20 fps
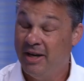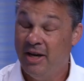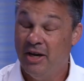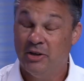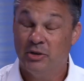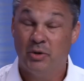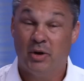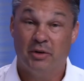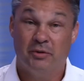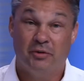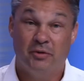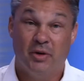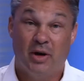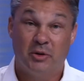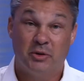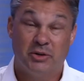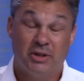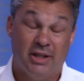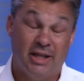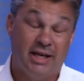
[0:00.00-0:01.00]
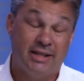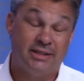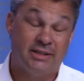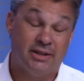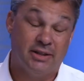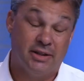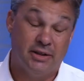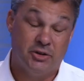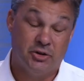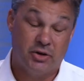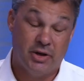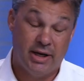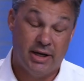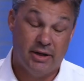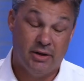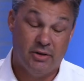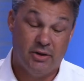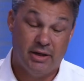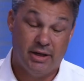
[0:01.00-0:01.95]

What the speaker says: so I was classically trained